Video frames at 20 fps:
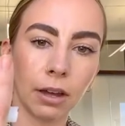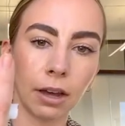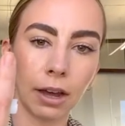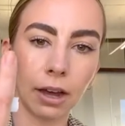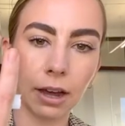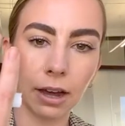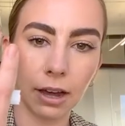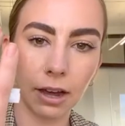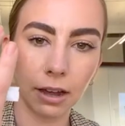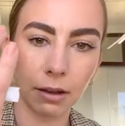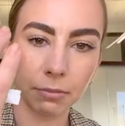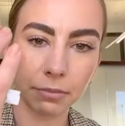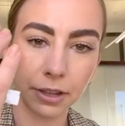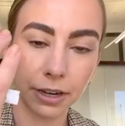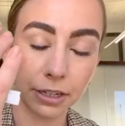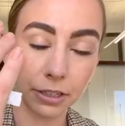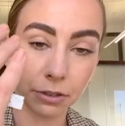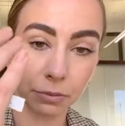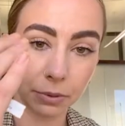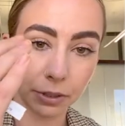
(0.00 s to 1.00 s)
um, then
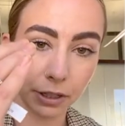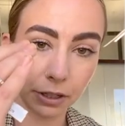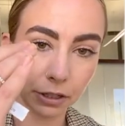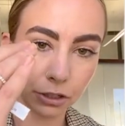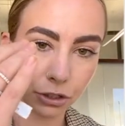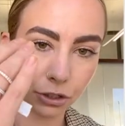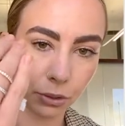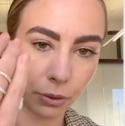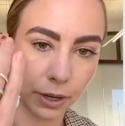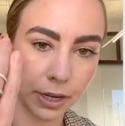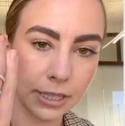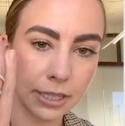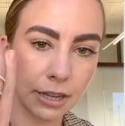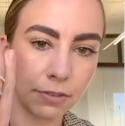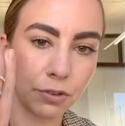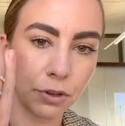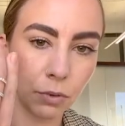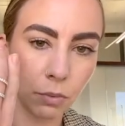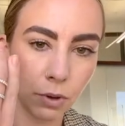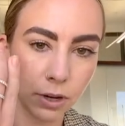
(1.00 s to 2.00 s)
it's a really good choice
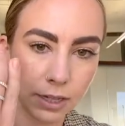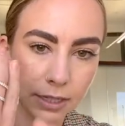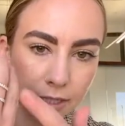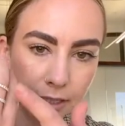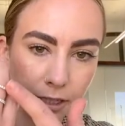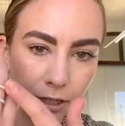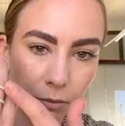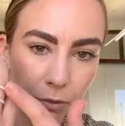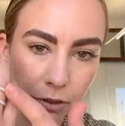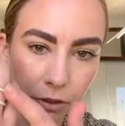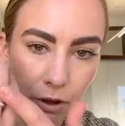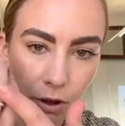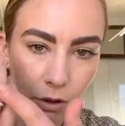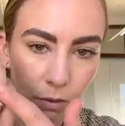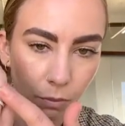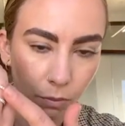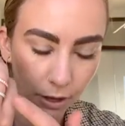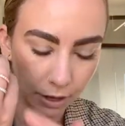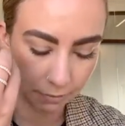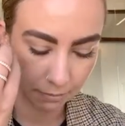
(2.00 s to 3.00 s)
if you want to stick with
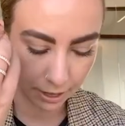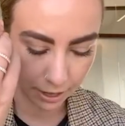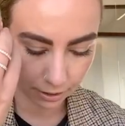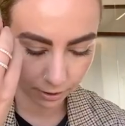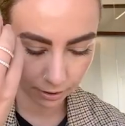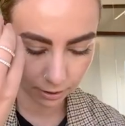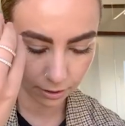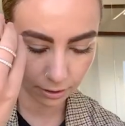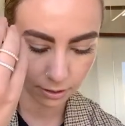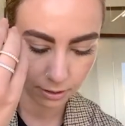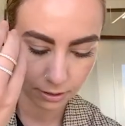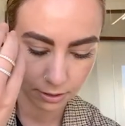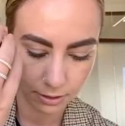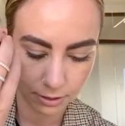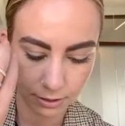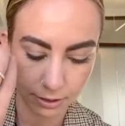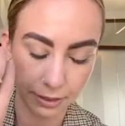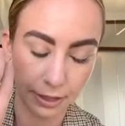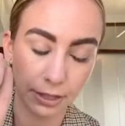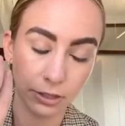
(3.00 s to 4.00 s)
all one metal
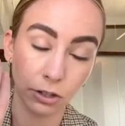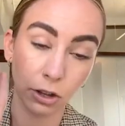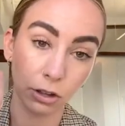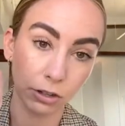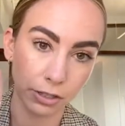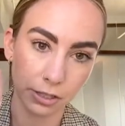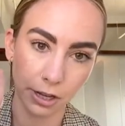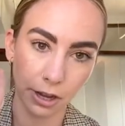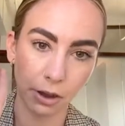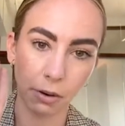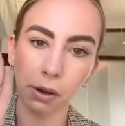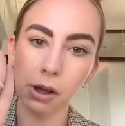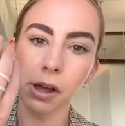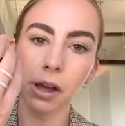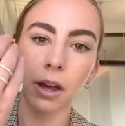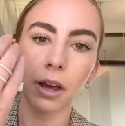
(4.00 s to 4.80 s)
then that's also